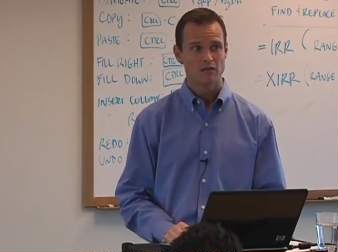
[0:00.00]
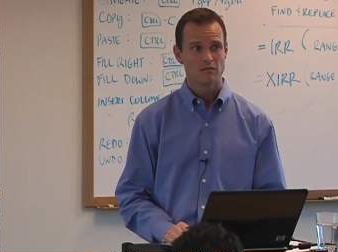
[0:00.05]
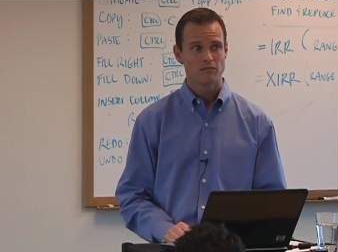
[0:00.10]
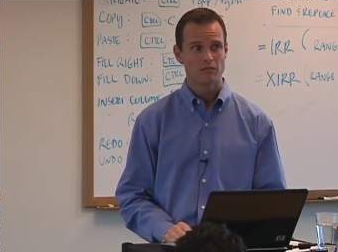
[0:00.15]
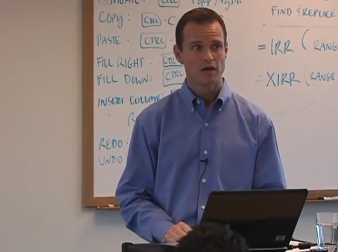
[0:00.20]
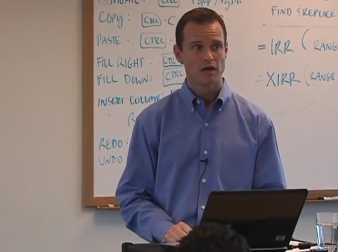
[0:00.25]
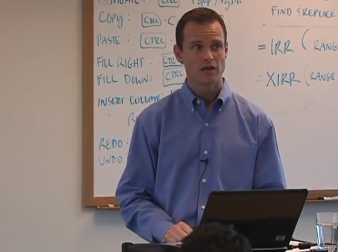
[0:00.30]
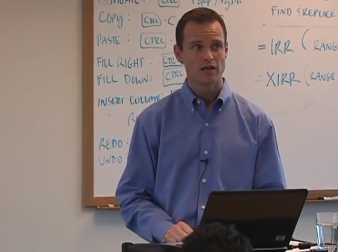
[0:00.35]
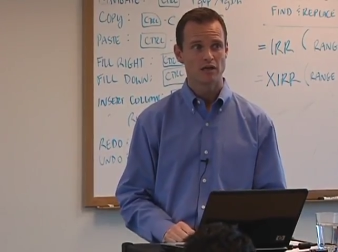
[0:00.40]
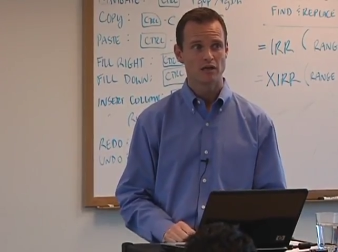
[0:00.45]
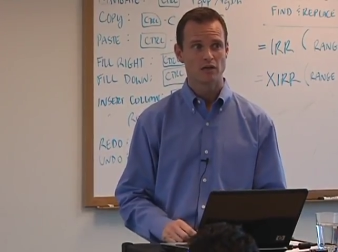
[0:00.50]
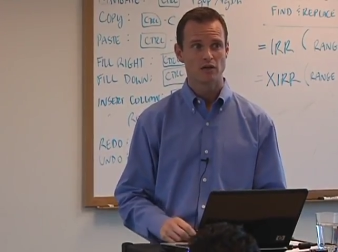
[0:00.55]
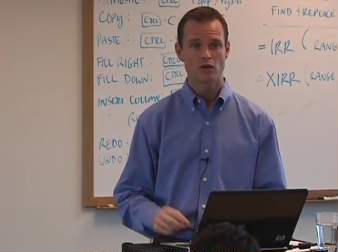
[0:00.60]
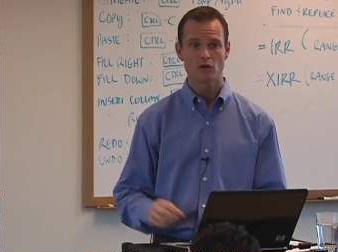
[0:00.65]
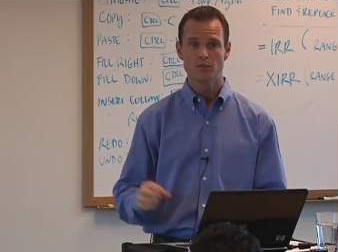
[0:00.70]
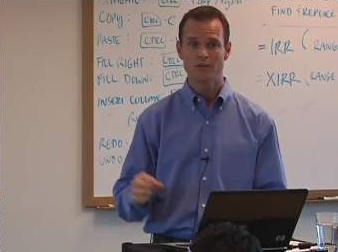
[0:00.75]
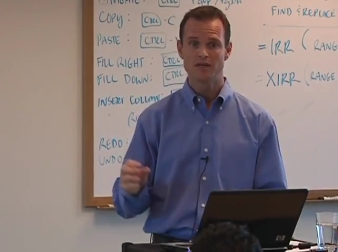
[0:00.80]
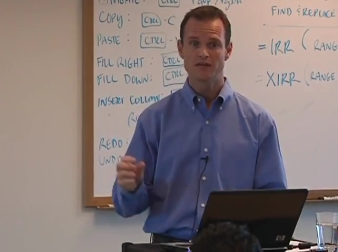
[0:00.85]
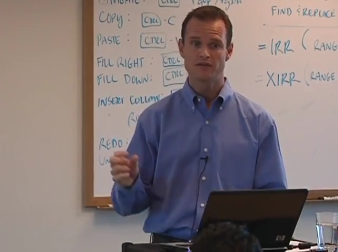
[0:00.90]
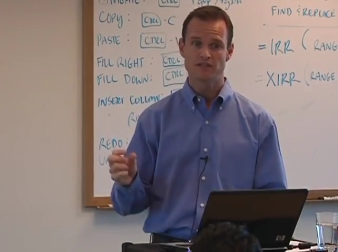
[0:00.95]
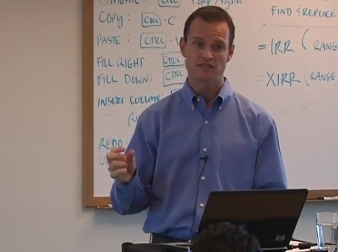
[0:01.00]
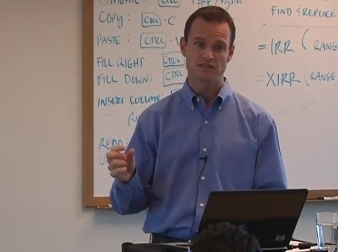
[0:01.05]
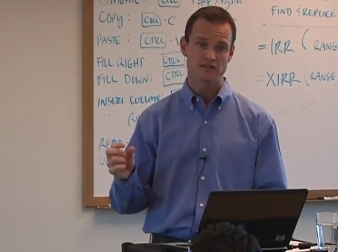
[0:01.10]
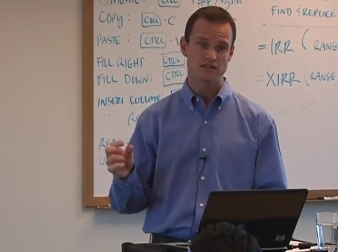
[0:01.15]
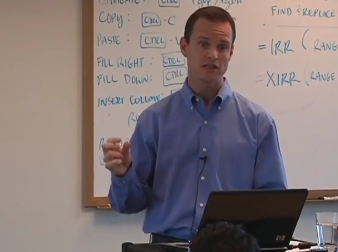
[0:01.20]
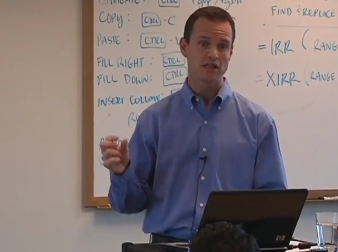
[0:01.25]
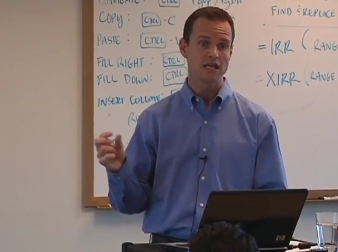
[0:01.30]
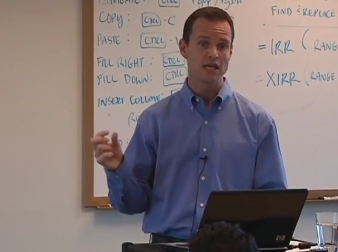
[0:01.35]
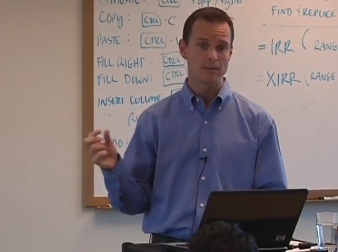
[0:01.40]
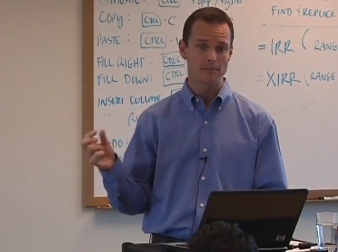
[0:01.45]
but a little bit of a
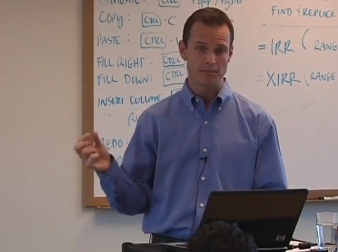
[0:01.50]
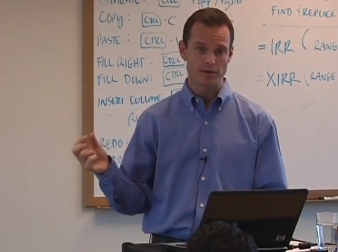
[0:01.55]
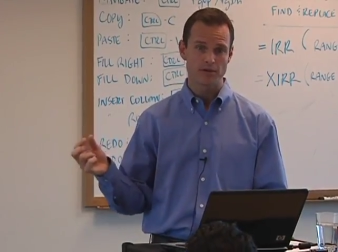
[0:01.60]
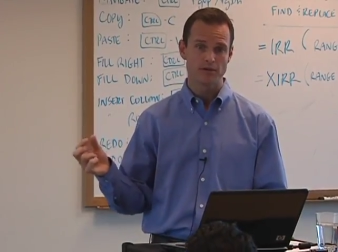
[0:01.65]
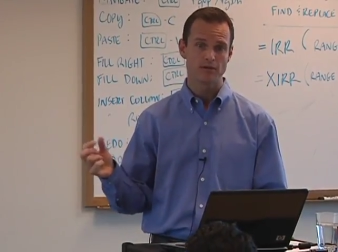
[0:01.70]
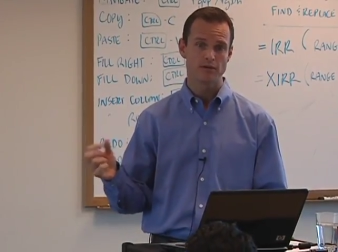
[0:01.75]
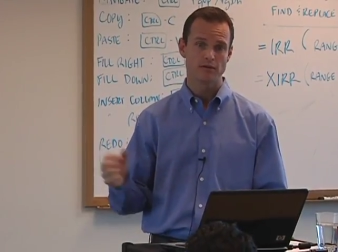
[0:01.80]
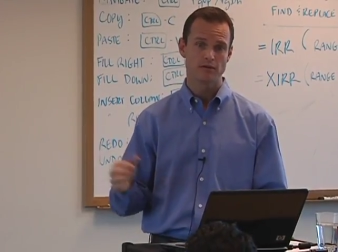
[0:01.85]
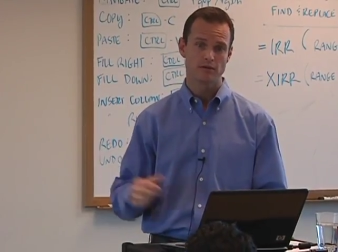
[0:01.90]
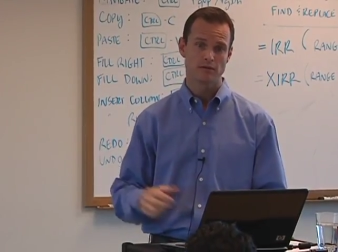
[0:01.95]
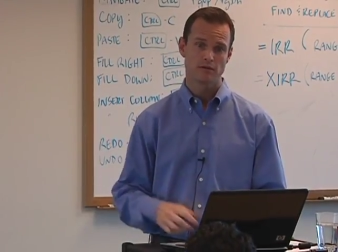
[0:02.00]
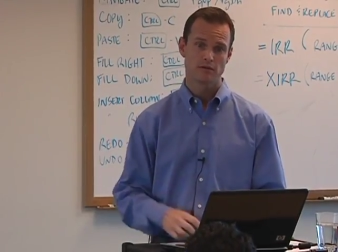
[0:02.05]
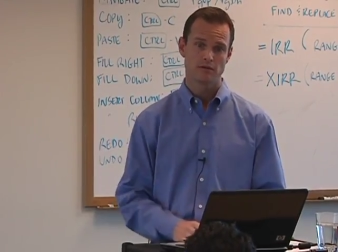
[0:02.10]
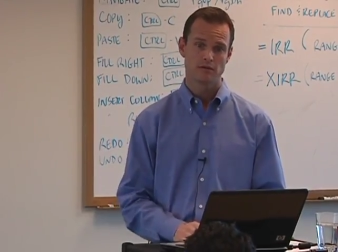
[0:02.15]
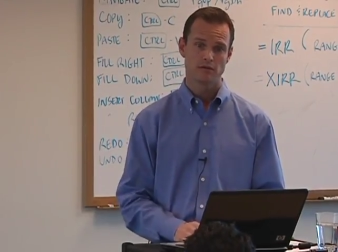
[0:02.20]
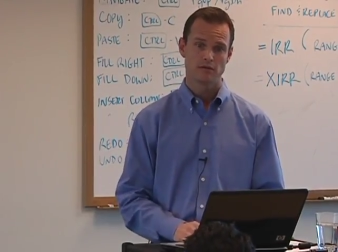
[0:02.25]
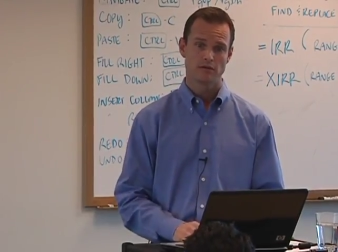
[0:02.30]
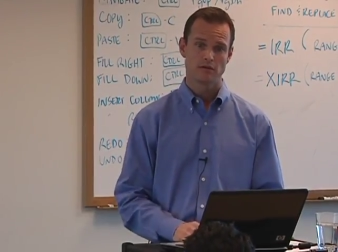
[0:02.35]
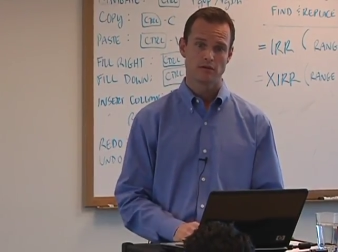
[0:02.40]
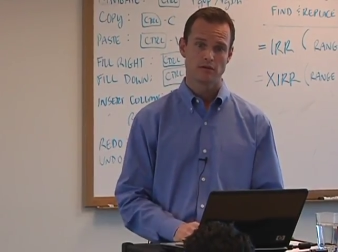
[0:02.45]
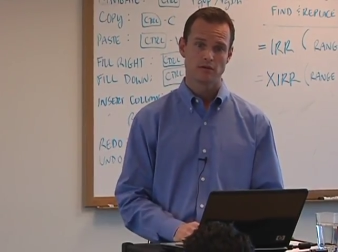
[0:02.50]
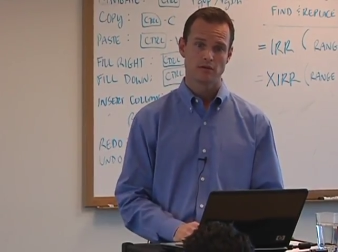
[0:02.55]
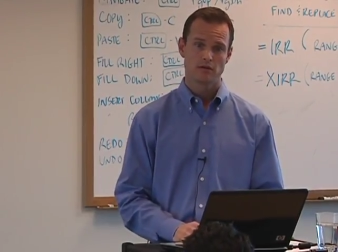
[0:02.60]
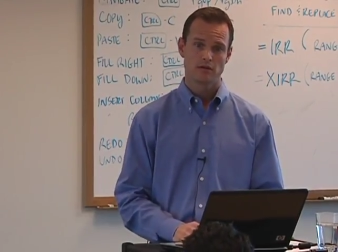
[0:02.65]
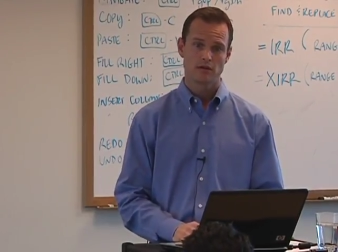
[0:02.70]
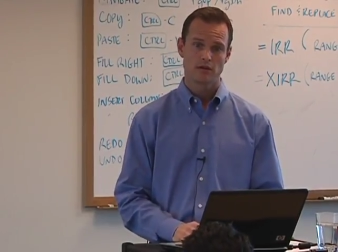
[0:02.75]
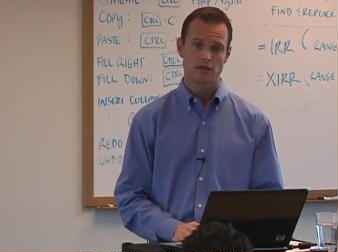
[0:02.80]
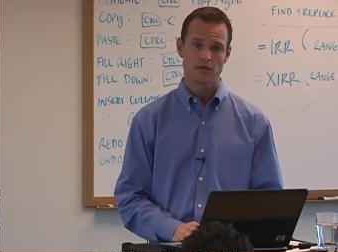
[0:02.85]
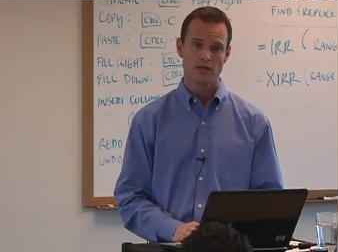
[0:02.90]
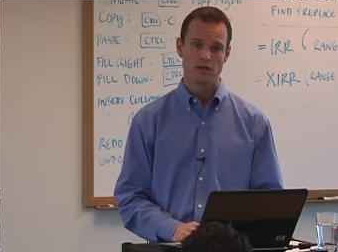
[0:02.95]
slip
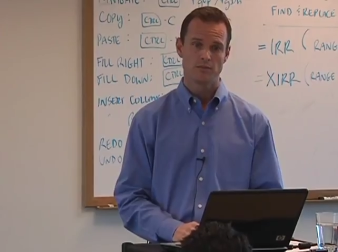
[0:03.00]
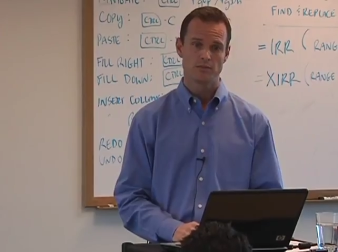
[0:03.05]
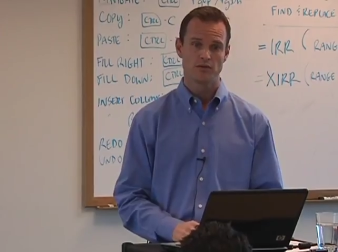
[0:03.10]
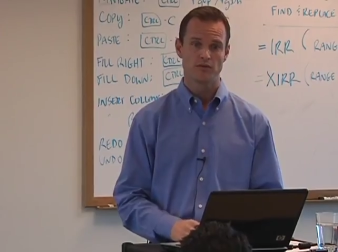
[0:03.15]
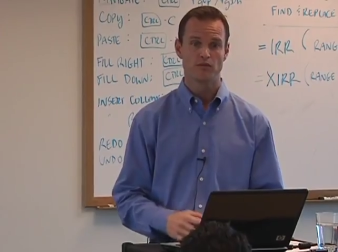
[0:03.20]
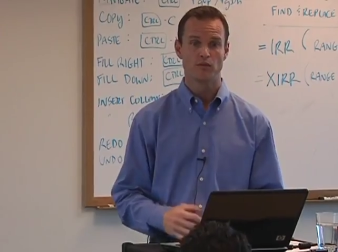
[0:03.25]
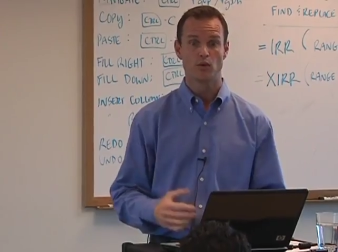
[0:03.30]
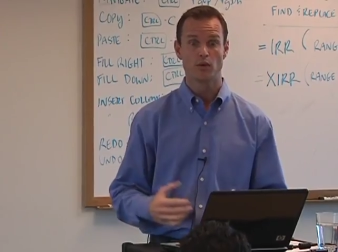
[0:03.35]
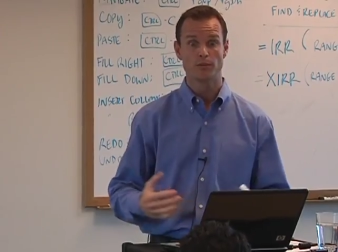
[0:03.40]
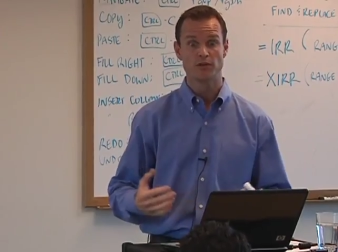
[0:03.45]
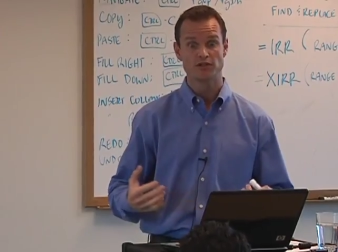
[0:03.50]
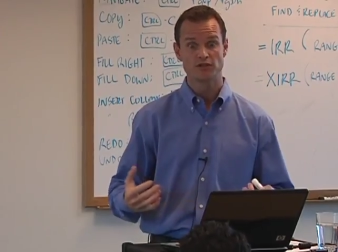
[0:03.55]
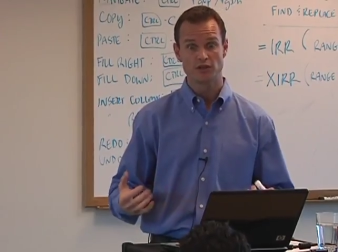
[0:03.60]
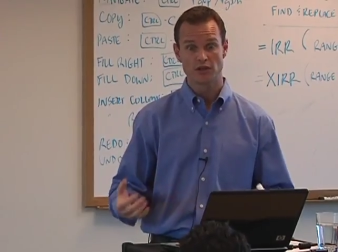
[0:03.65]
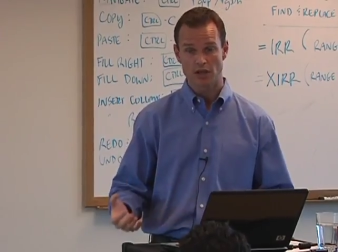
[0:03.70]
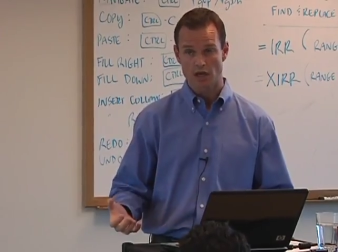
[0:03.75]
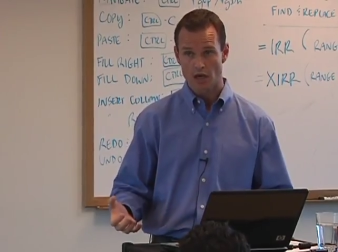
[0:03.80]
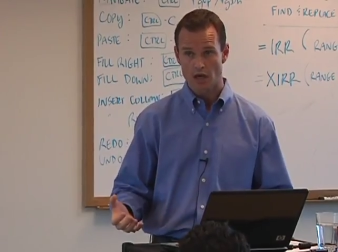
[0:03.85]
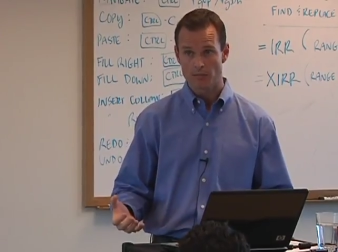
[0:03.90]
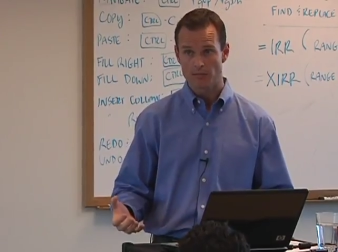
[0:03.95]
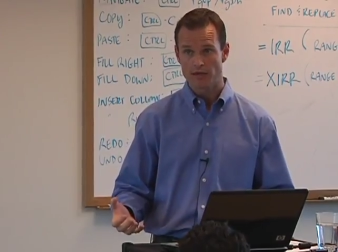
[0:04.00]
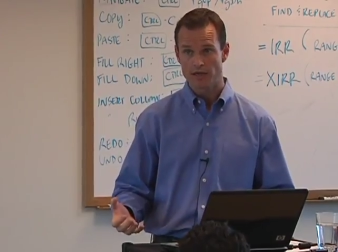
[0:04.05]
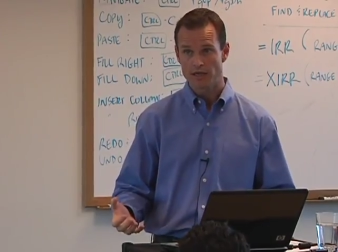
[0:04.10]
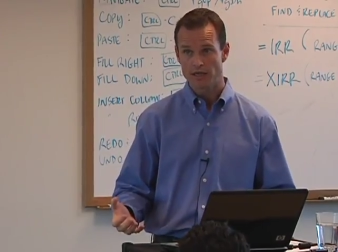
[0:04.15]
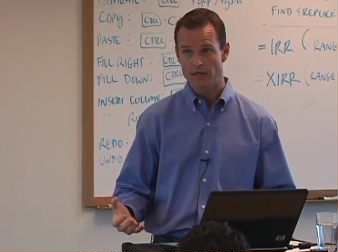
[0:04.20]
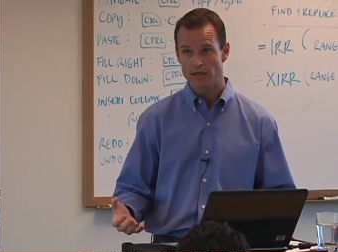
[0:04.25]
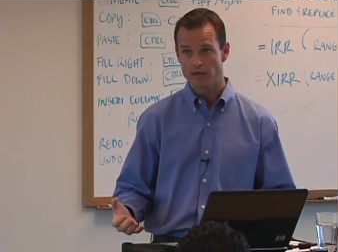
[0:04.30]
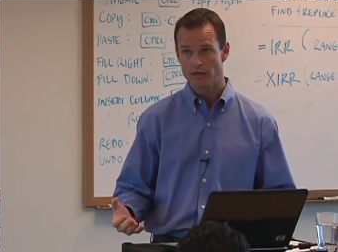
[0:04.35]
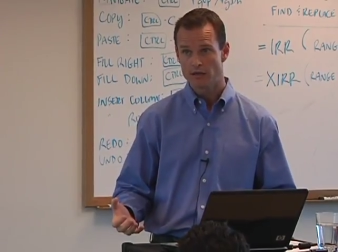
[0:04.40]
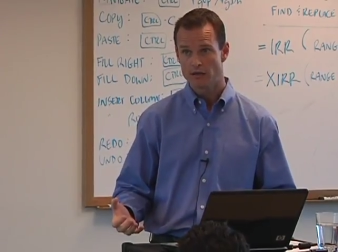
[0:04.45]
in the performance of the
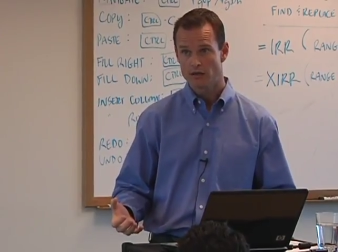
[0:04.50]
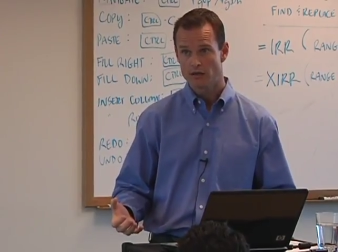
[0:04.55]
company,